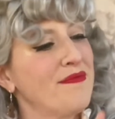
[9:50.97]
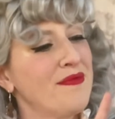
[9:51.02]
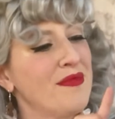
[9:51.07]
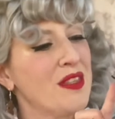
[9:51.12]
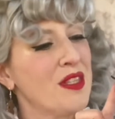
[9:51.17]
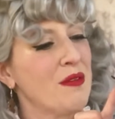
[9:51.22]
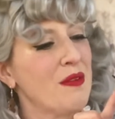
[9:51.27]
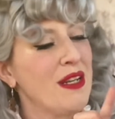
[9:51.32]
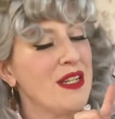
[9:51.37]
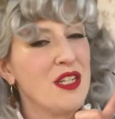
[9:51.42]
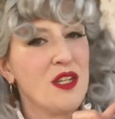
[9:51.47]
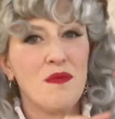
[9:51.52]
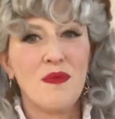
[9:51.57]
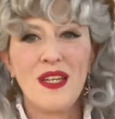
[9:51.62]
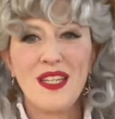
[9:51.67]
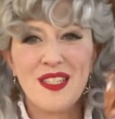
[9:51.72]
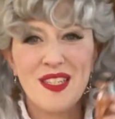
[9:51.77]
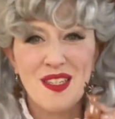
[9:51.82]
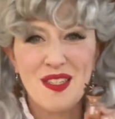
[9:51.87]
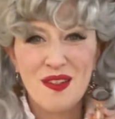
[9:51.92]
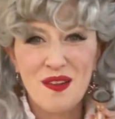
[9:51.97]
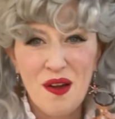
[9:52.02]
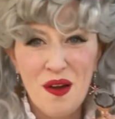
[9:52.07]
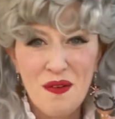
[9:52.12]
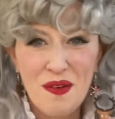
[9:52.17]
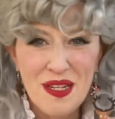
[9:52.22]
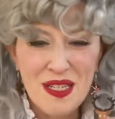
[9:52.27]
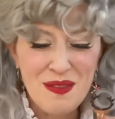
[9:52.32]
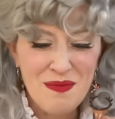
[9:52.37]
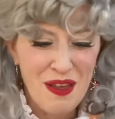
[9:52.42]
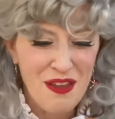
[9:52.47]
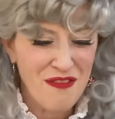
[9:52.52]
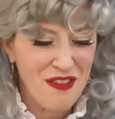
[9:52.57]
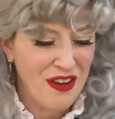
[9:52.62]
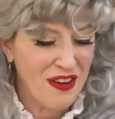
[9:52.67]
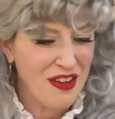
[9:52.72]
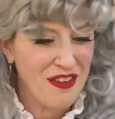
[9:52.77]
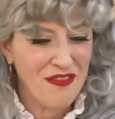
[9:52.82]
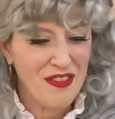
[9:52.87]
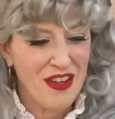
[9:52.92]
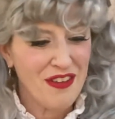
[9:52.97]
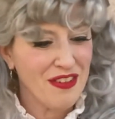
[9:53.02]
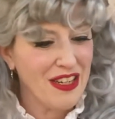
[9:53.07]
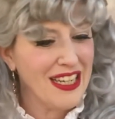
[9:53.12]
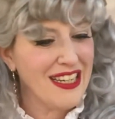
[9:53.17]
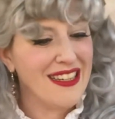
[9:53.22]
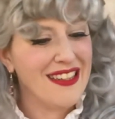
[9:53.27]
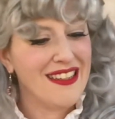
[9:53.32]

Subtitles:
The reindeer pieces are always my very favorite.